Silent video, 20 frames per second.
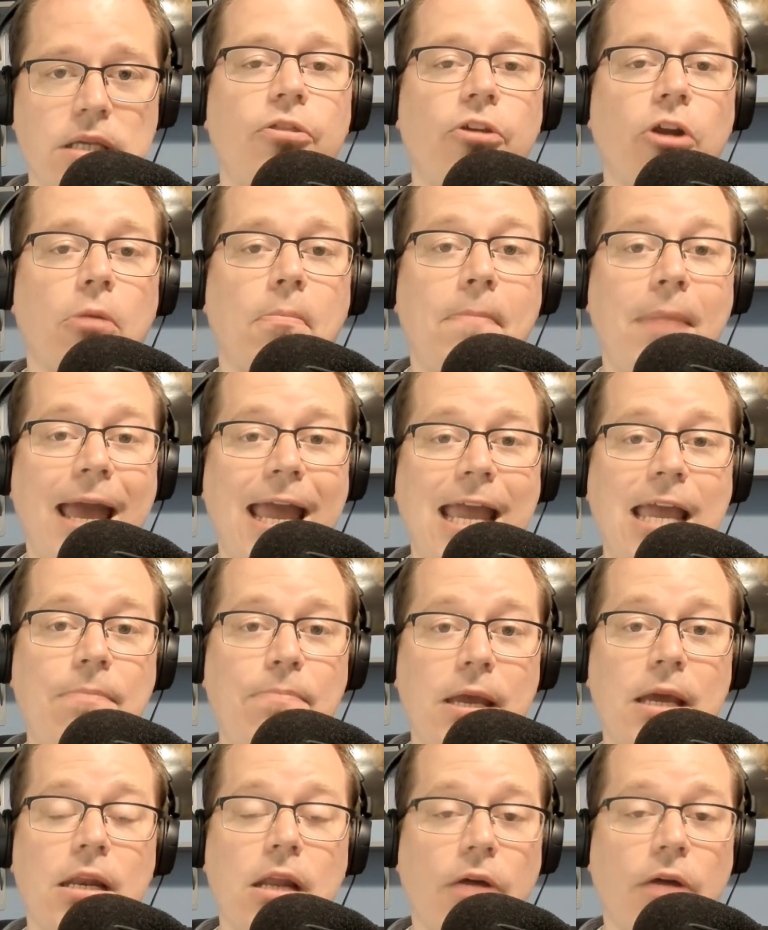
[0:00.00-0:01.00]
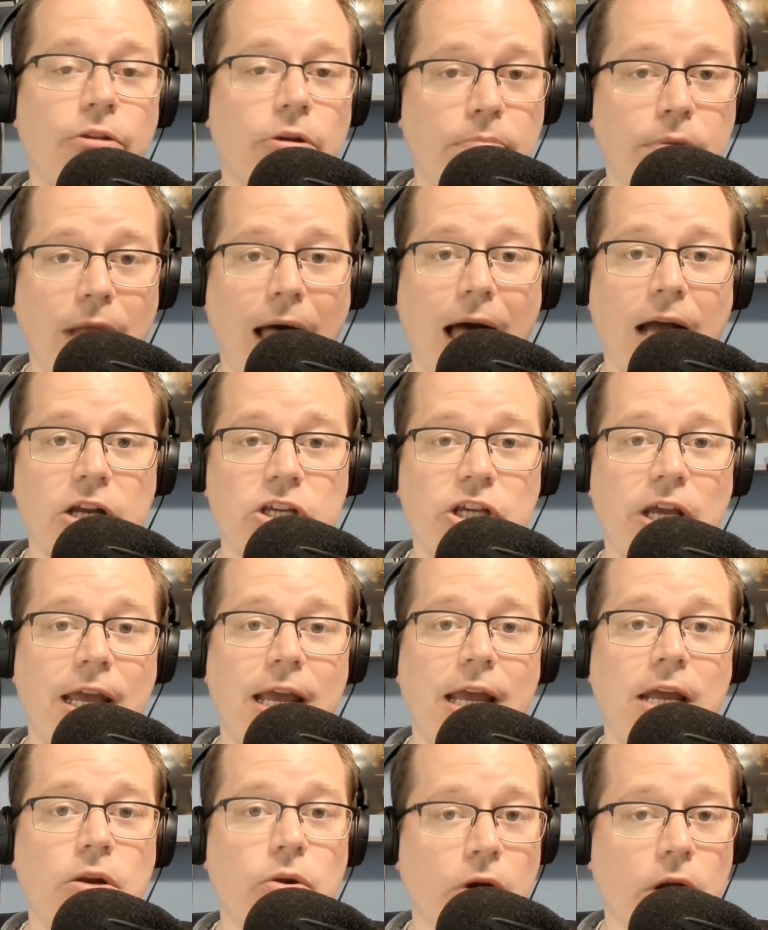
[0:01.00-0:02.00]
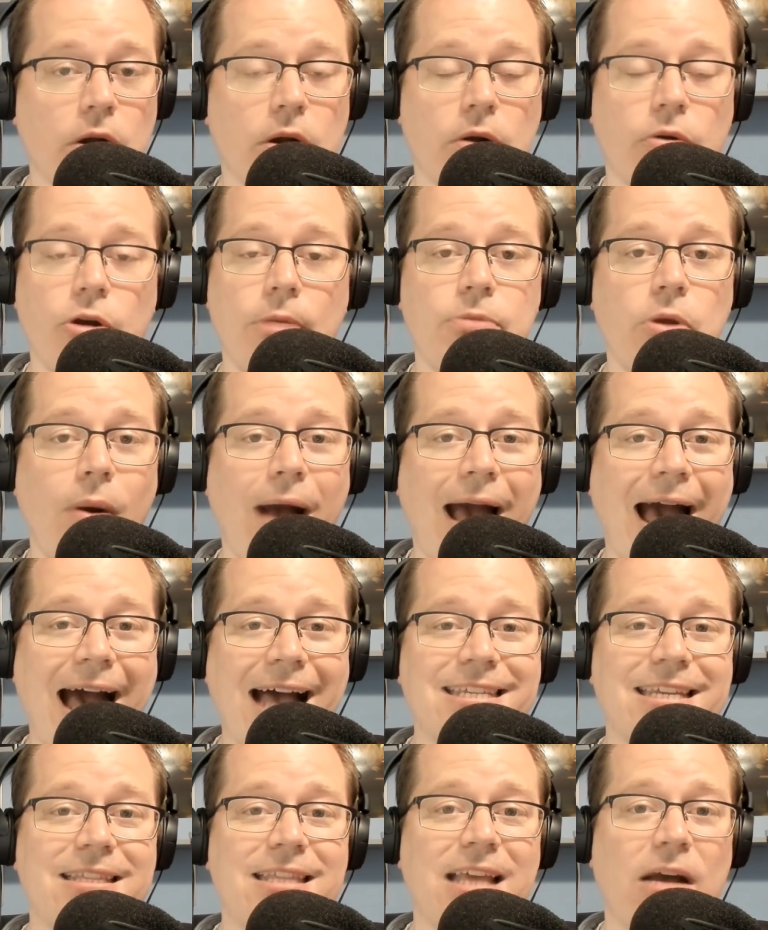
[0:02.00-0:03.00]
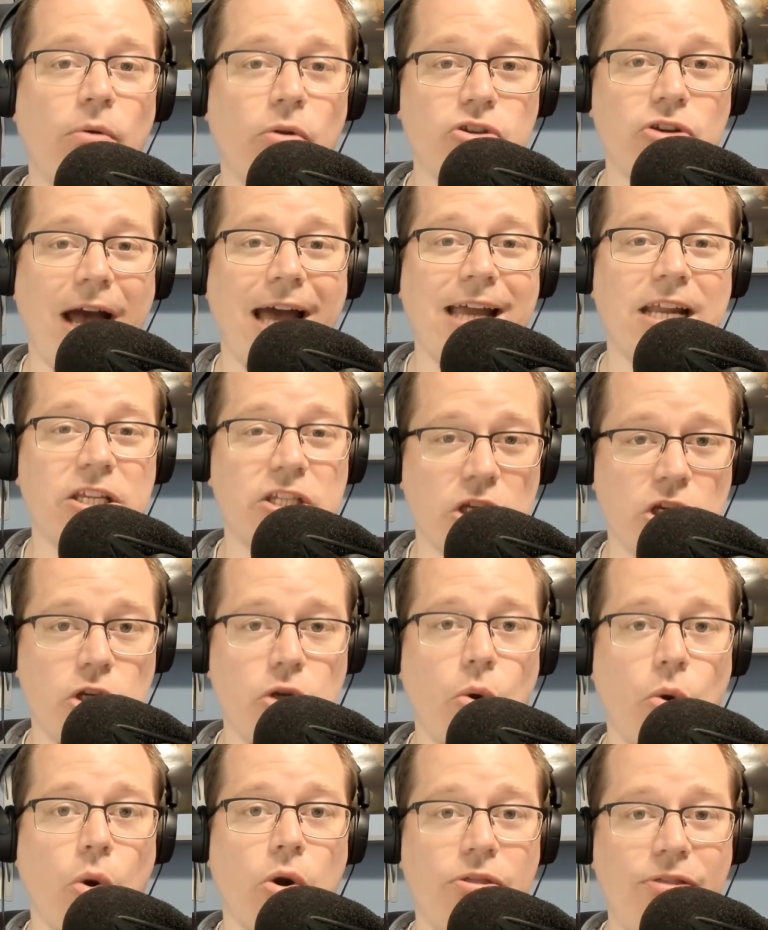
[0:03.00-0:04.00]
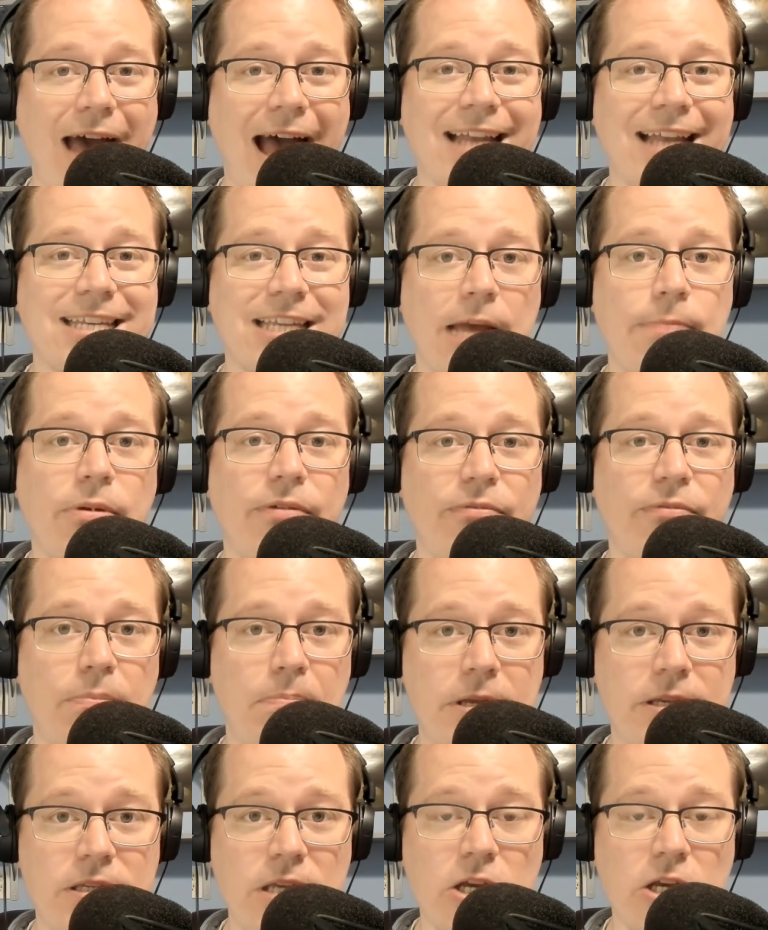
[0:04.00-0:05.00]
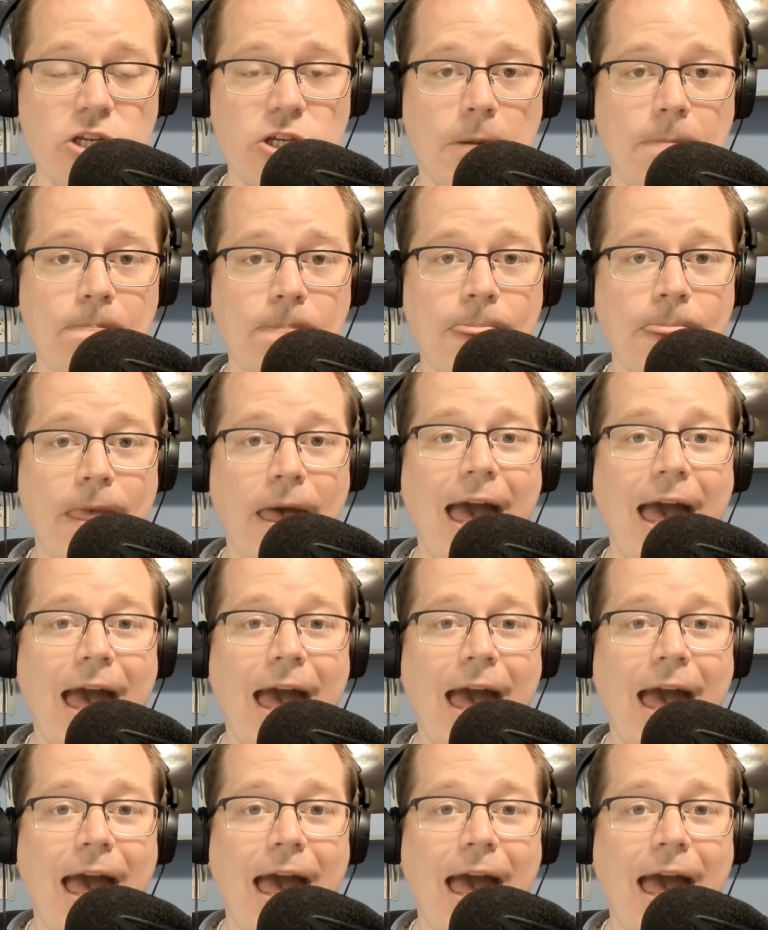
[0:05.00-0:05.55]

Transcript: there may be another blockchain or crypto asset that will try to secure that type of position